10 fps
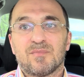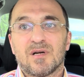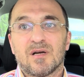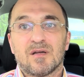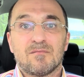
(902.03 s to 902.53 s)

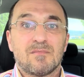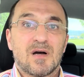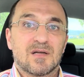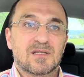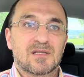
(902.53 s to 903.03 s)
by
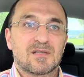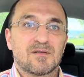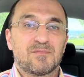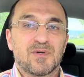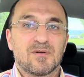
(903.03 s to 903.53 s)
Musk
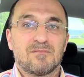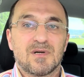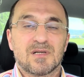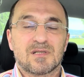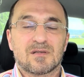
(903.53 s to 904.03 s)

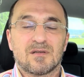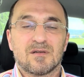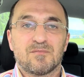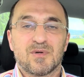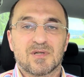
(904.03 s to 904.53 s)

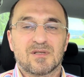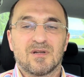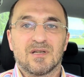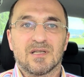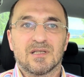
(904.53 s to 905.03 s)

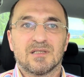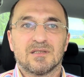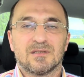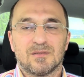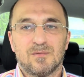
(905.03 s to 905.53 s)
personally.
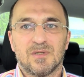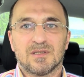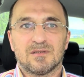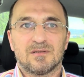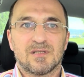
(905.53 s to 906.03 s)
What
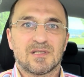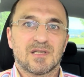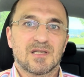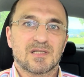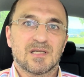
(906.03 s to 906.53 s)
this
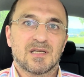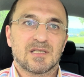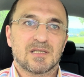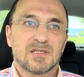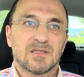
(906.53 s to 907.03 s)

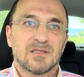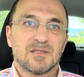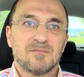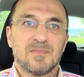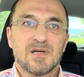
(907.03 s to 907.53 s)
is
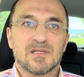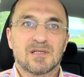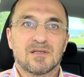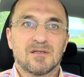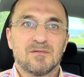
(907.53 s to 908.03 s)
Musk
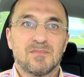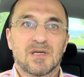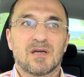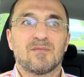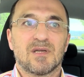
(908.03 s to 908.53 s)

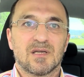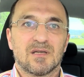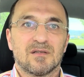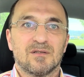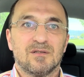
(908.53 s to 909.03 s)

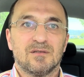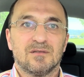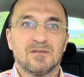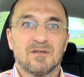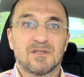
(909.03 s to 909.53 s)
becoming
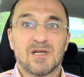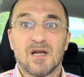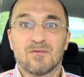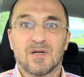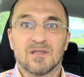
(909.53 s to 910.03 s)
a
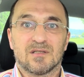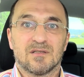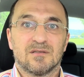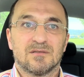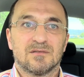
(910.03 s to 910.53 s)
tyrant
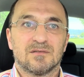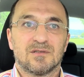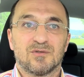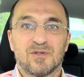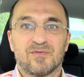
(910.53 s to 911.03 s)

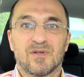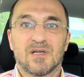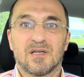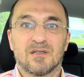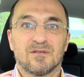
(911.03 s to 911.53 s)
to
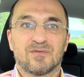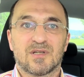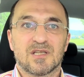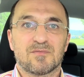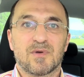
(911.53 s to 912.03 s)
define
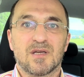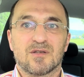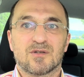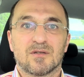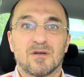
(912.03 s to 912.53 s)
free
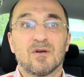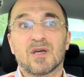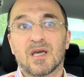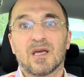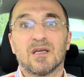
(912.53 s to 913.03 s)
speech.
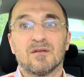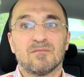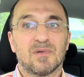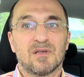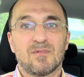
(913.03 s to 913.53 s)
Okay,
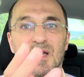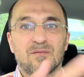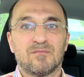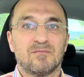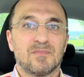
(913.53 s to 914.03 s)
he might
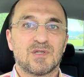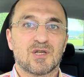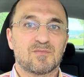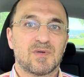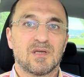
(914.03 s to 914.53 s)

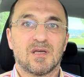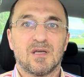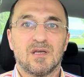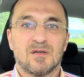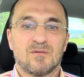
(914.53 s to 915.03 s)
just be
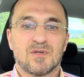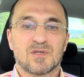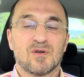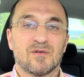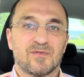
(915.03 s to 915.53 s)

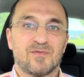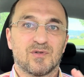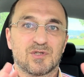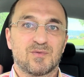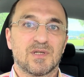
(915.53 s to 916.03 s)
reserved for
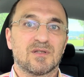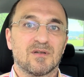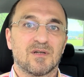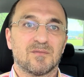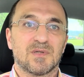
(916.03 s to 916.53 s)

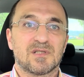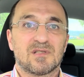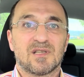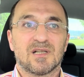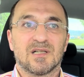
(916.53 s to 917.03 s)
Twitter, but
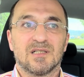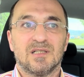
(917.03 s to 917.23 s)
still,